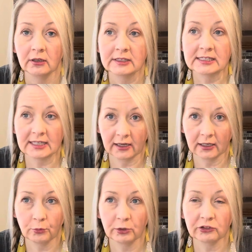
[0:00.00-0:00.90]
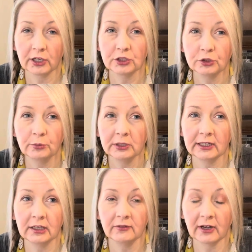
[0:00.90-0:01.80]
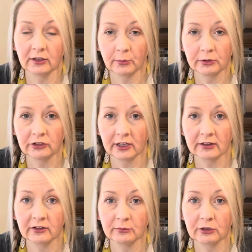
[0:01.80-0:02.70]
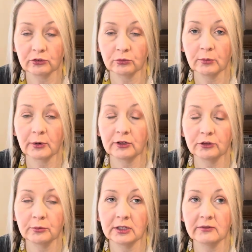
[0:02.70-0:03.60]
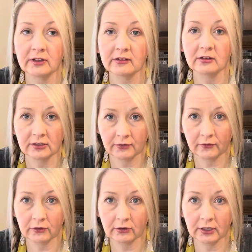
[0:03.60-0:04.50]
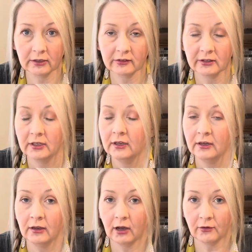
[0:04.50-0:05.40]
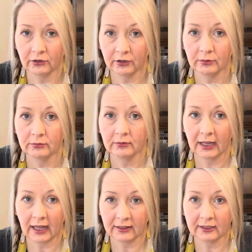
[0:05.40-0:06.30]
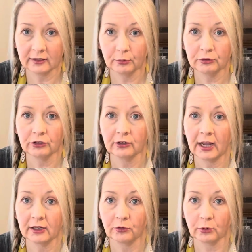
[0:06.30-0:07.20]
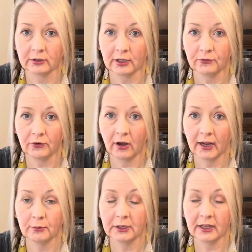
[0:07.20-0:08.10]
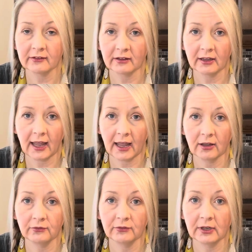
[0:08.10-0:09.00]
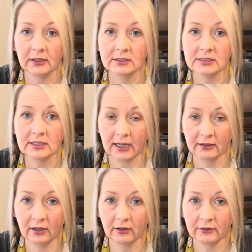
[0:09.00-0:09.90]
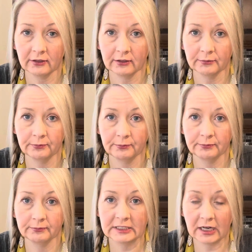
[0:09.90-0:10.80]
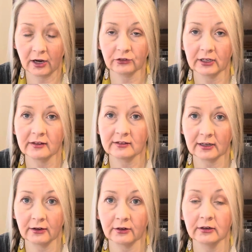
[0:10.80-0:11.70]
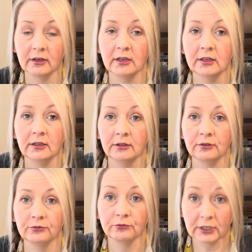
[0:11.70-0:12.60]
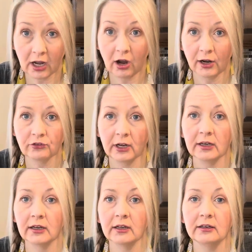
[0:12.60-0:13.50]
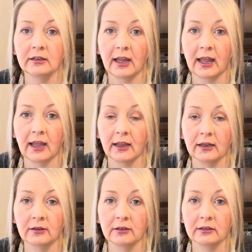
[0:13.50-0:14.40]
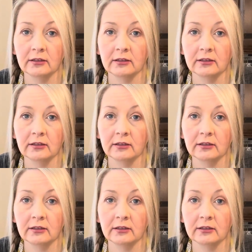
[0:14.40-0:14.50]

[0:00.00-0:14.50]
setting, which I do believe, and I'll double check this and make sure, but I do believe it's 95 degrees. I've done it at that temperature and it's worked out fine because I have taken the dehydrated starter, rehydrated it, and